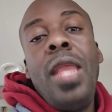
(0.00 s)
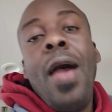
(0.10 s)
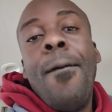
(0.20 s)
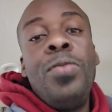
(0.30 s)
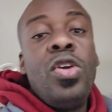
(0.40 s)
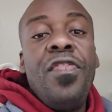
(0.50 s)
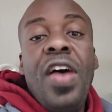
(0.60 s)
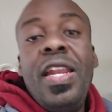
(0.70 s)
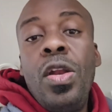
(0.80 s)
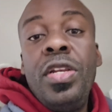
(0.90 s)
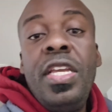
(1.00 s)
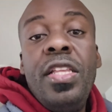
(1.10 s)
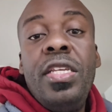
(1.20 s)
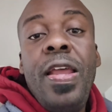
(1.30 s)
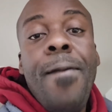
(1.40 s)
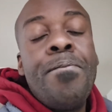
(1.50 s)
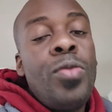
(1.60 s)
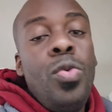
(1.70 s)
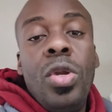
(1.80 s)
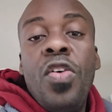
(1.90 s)
Now, you can find that on the internet.
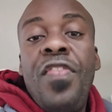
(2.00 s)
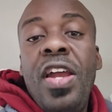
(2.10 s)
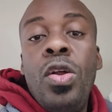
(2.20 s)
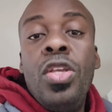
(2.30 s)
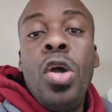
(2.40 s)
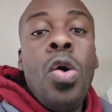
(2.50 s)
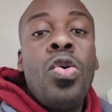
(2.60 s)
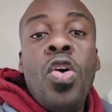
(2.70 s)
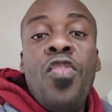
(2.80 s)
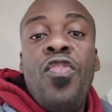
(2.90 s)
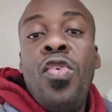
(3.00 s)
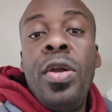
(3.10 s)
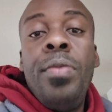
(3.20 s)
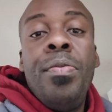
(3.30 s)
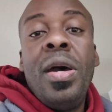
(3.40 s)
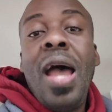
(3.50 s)
You want to go find it on your own, go for it.